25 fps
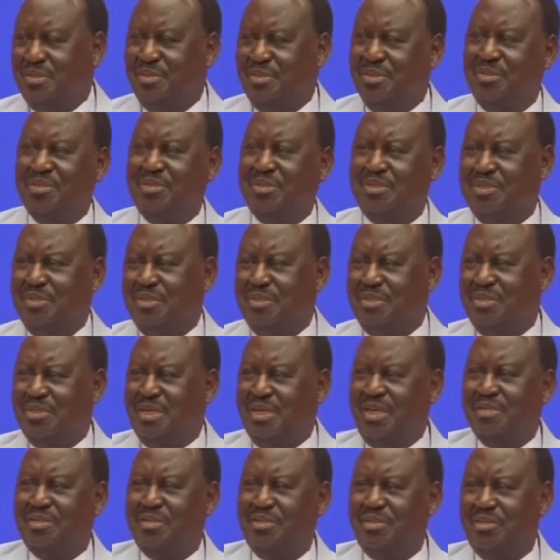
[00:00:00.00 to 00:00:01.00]

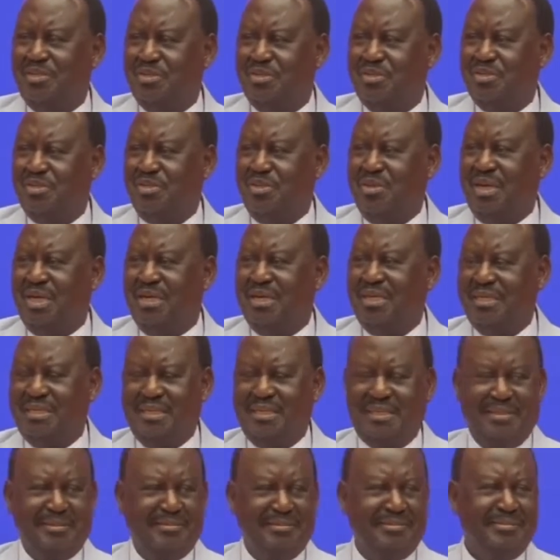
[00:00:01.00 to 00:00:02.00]
don't charge so
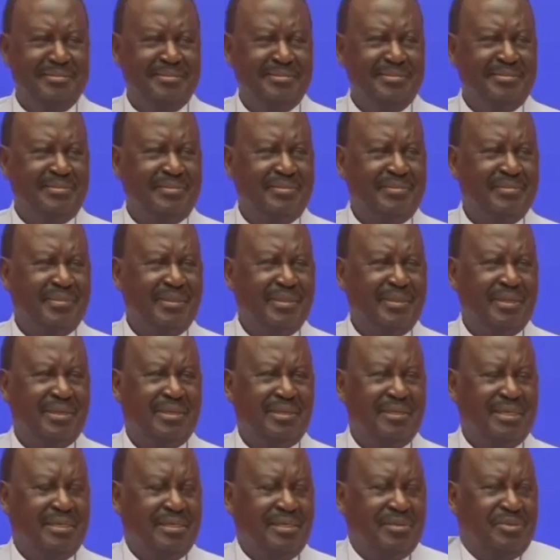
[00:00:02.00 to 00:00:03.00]
highly.
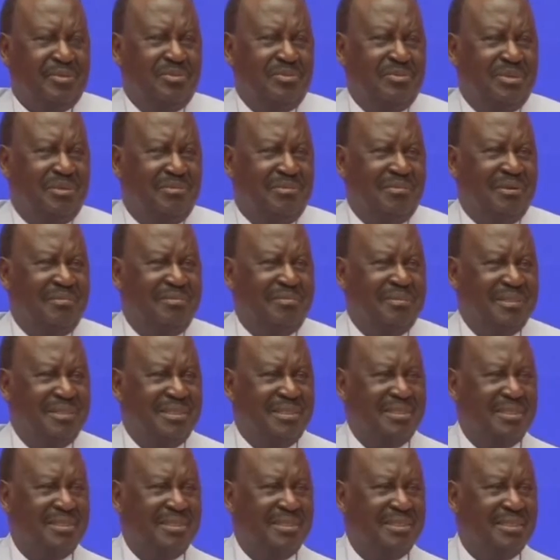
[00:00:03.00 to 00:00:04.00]
That's what would have
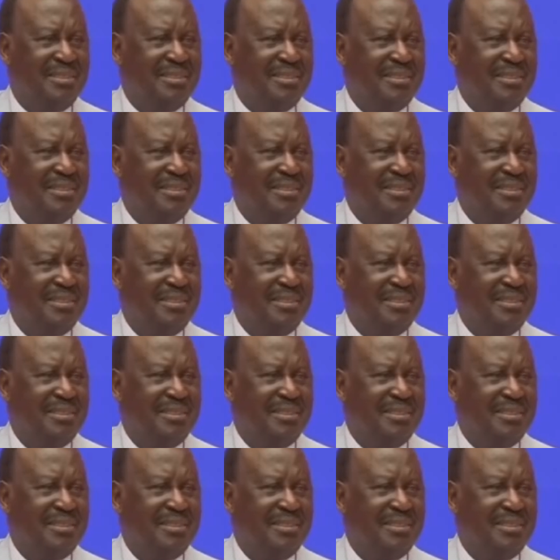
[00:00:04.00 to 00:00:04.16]
happened.